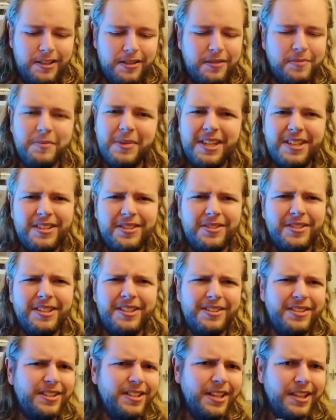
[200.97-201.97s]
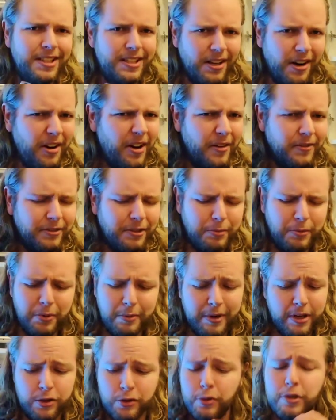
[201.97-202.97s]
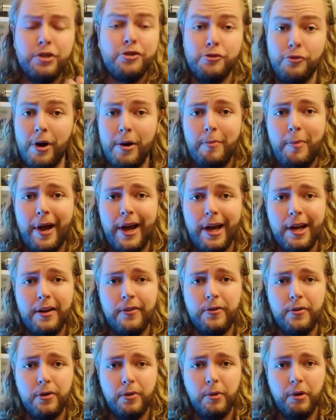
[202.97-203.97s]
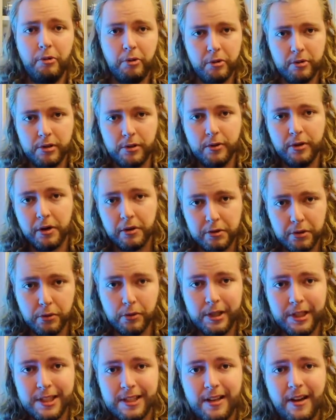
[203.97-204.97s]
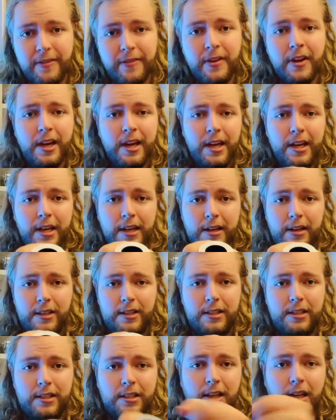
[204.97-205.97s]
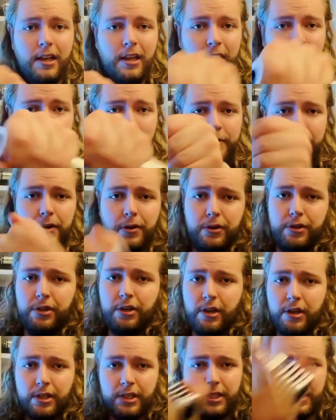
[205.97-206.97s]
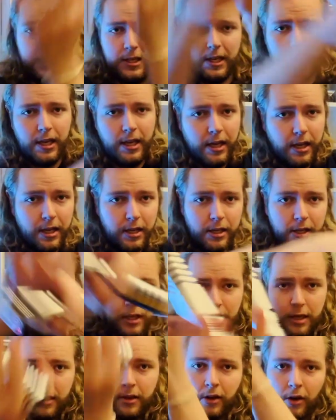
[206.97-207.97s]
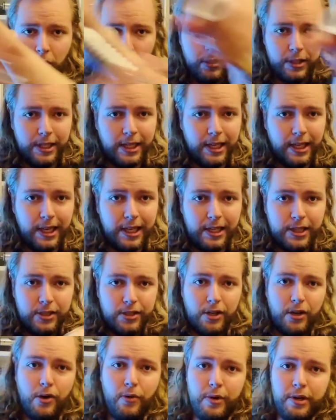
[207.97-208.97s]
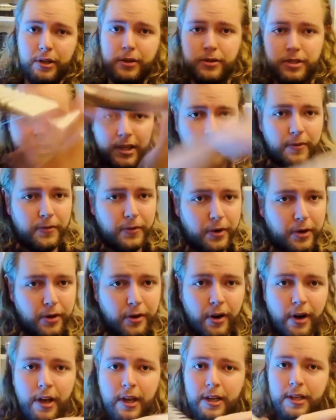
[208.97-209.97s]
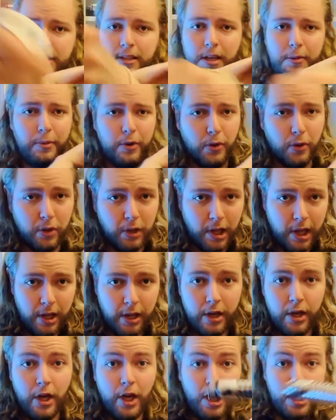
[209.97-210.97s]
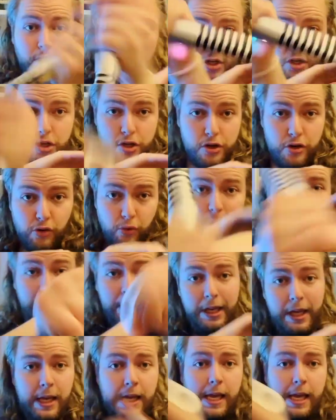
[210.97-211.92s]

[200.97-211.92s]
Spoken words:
makes you, it's uncomfortable. But I switched right back for when we were doing our dueling stuff, because if you're just holding it like so and using it for your typical dueling